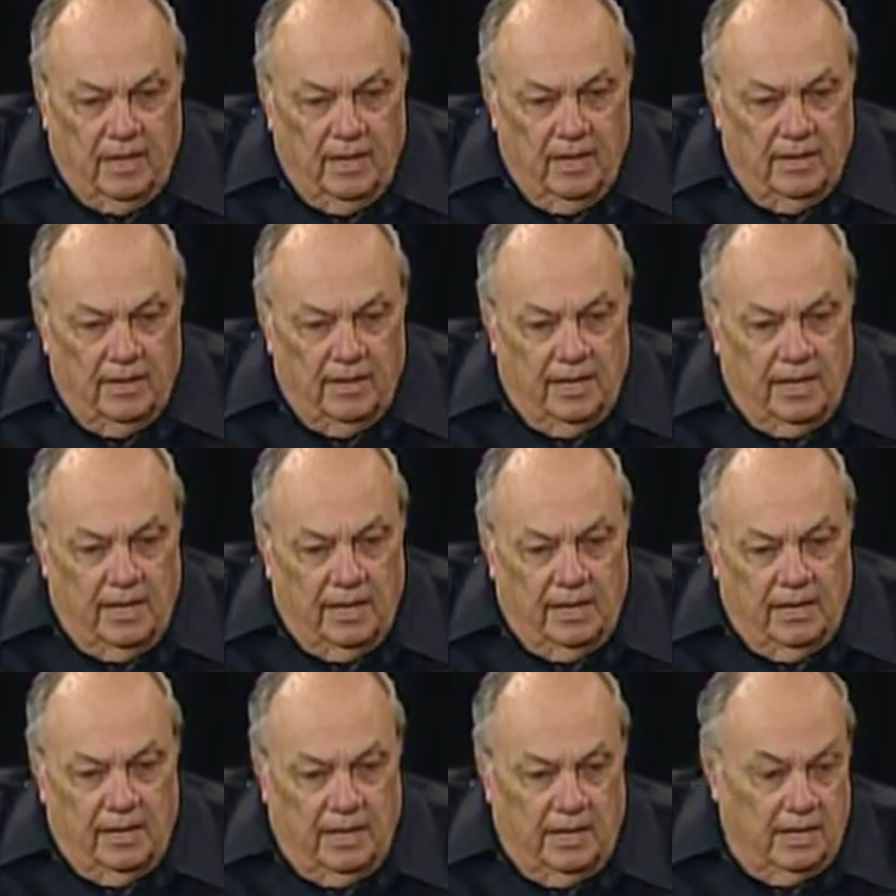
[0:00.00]

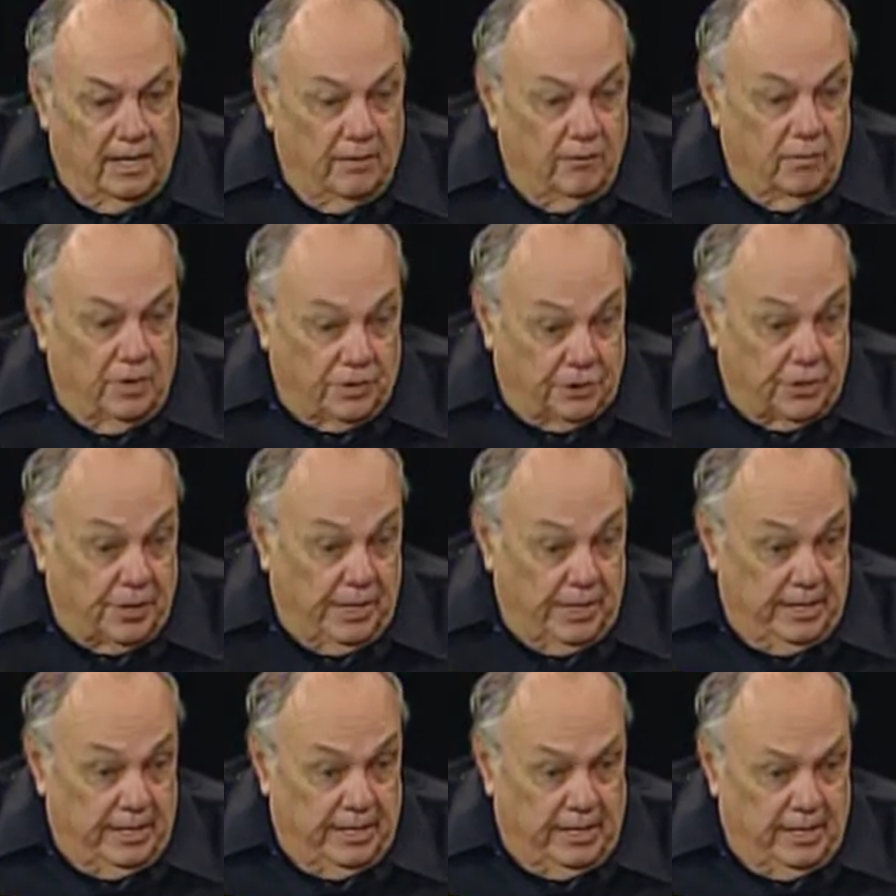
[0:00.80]
and which
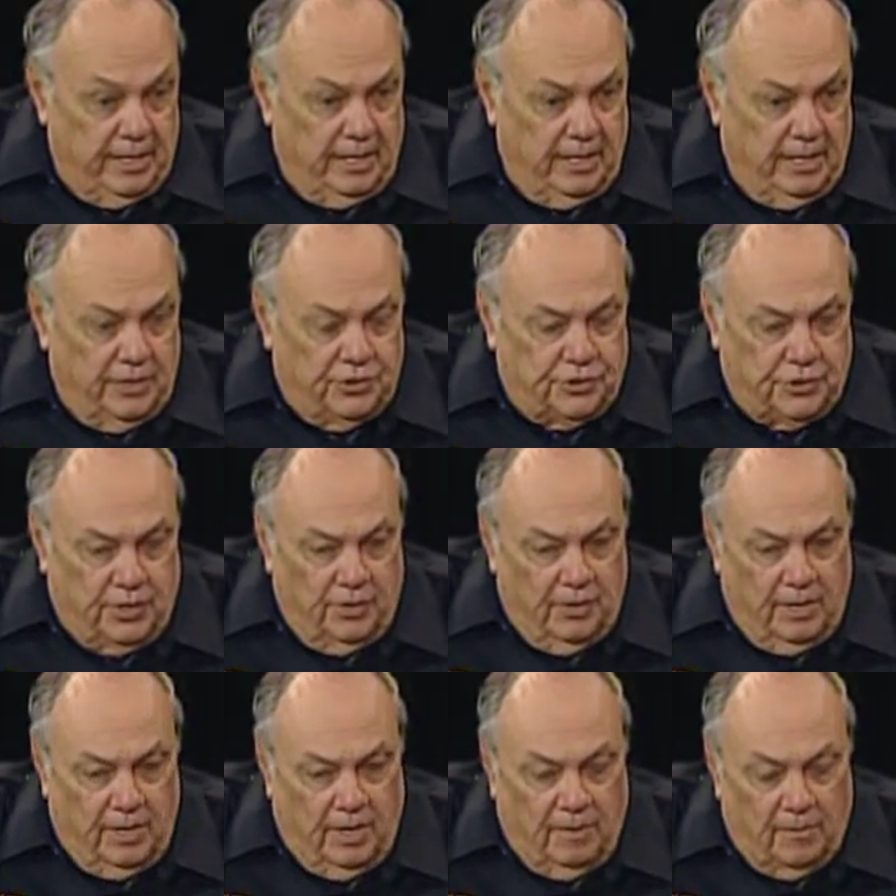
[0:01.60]
they did. They
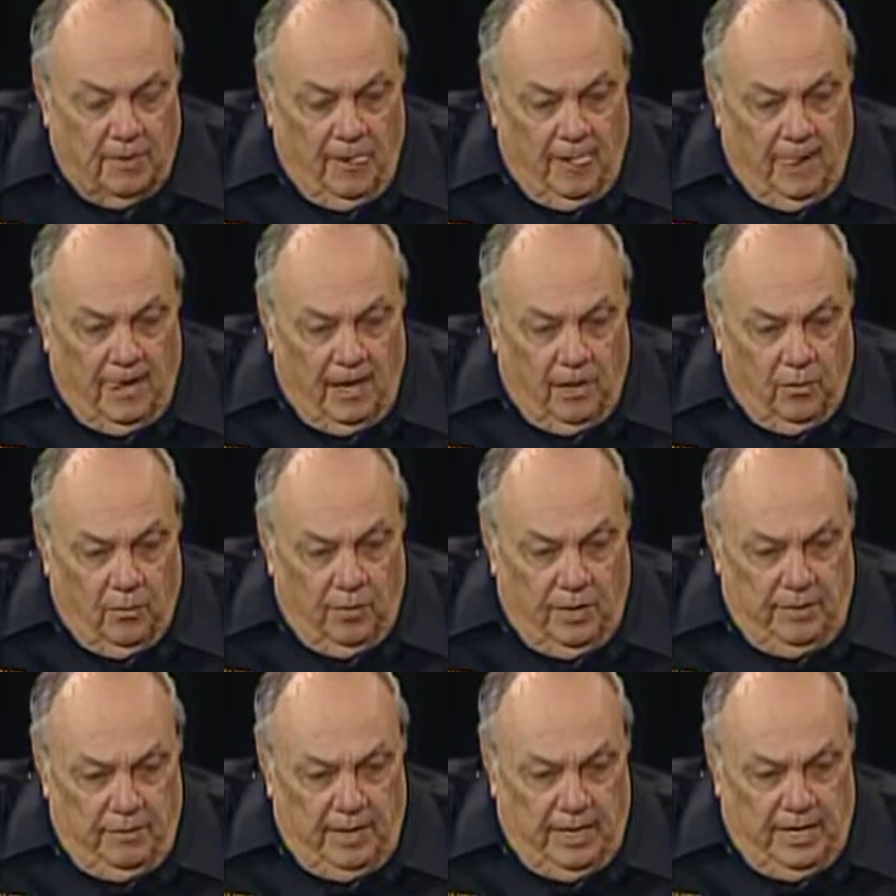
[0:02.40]
showed up.
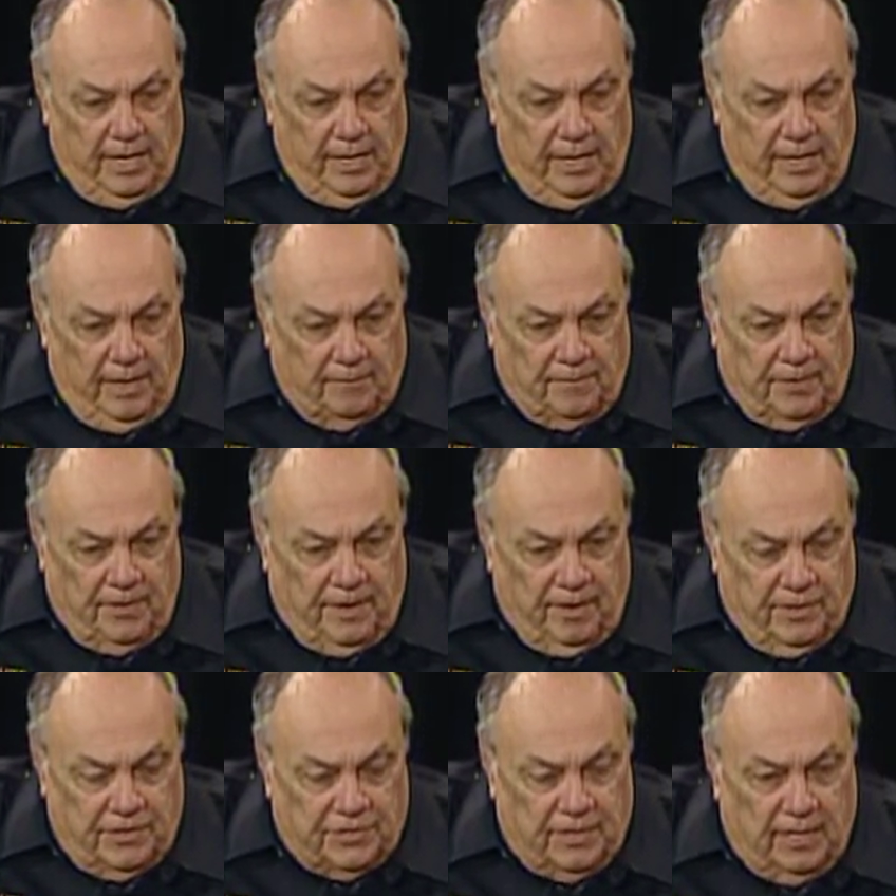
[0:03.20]
We made it up
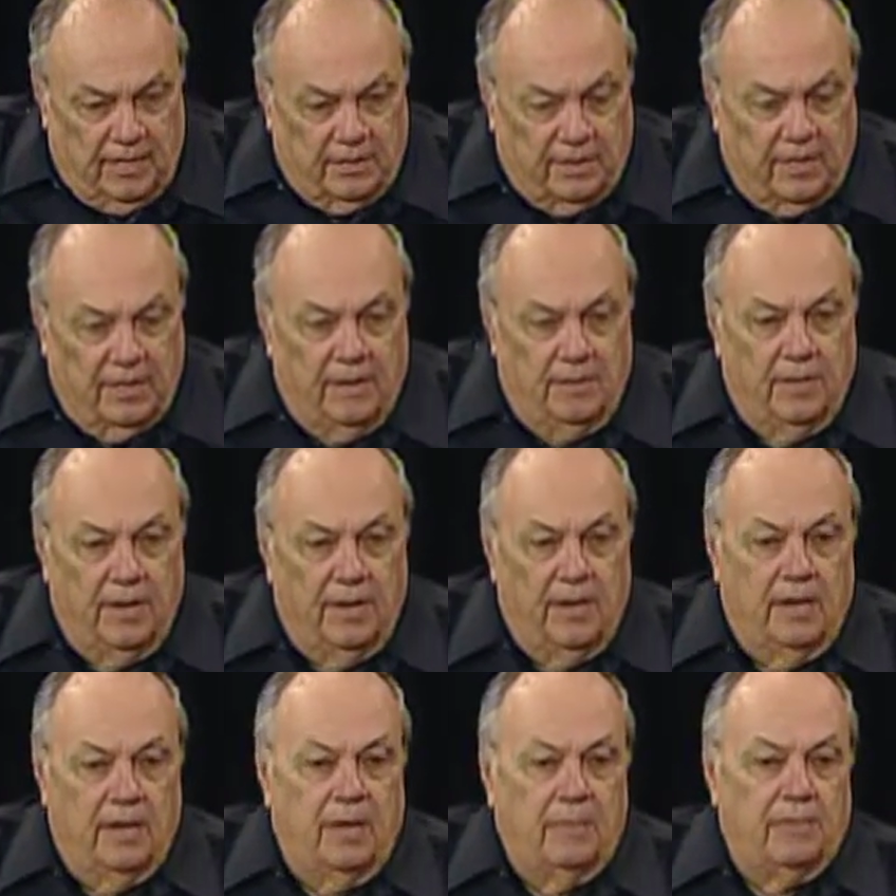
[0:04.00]
there. Southgate
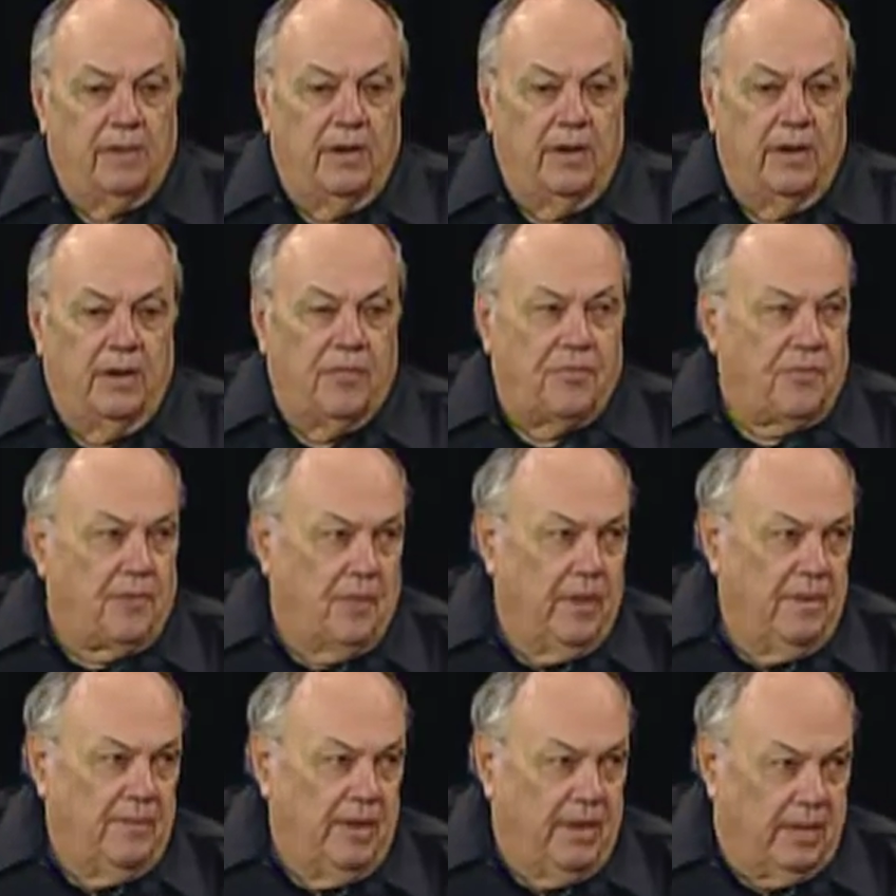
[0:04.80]
made it up there in
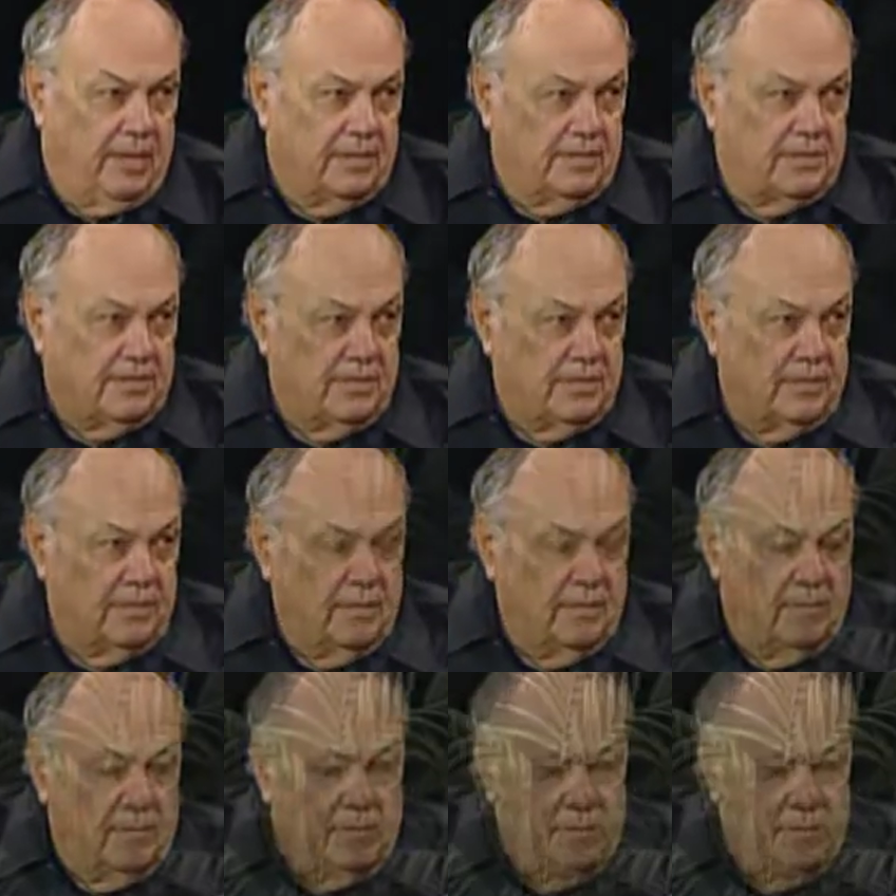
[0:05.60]
3 minutes. I went